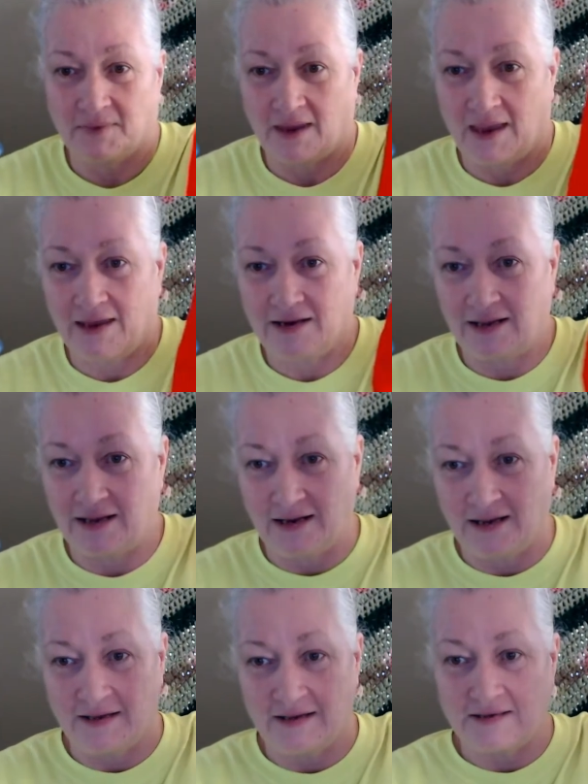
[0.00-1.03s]
and it
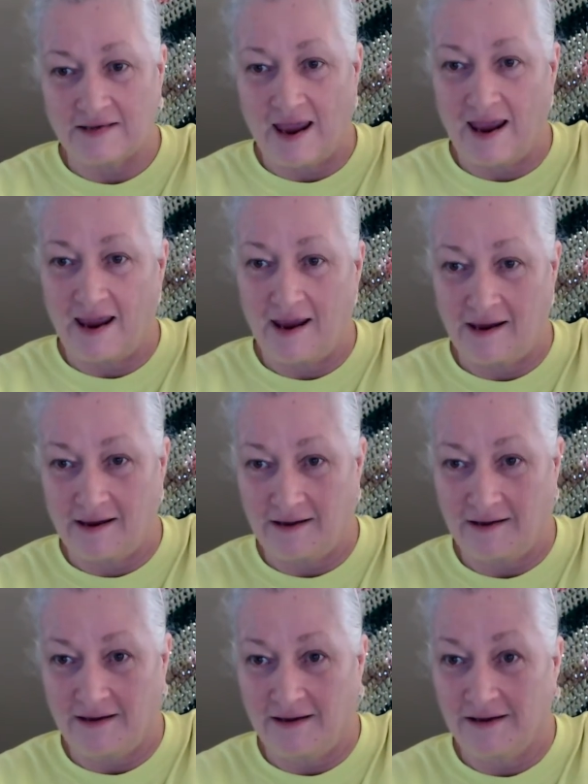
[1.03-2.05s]
is a
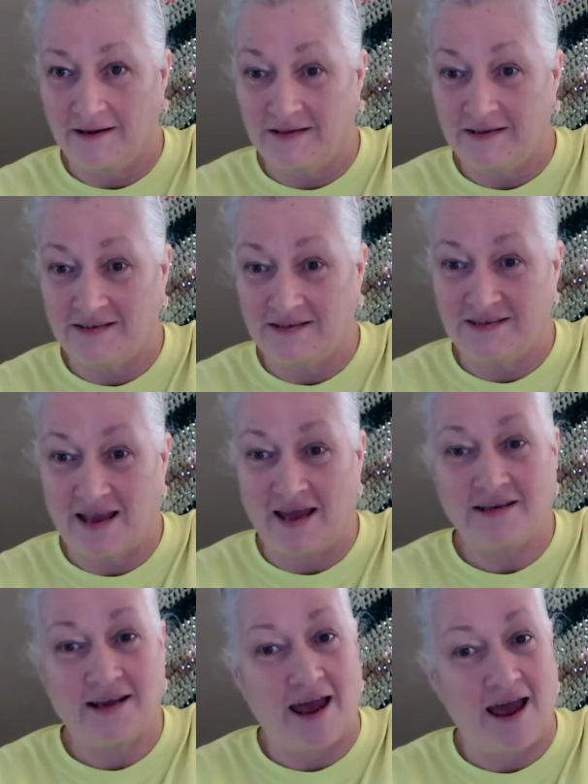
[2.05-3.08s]

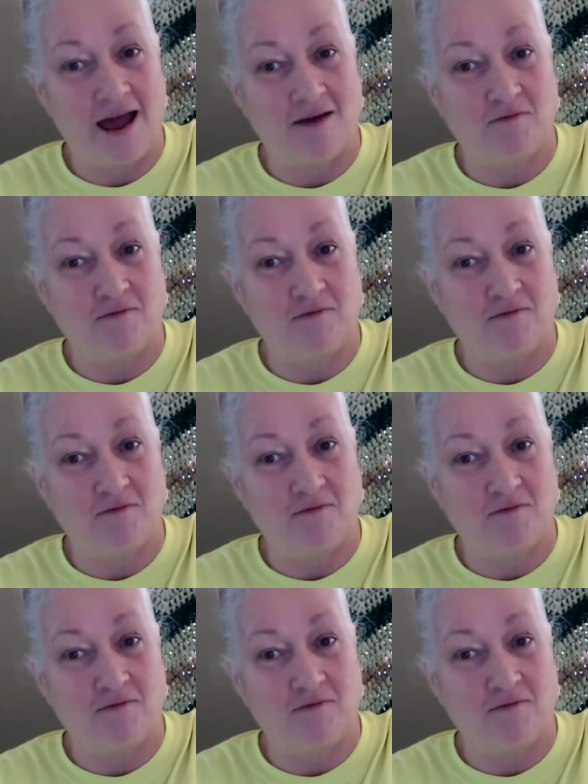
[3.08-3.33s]
Santa hat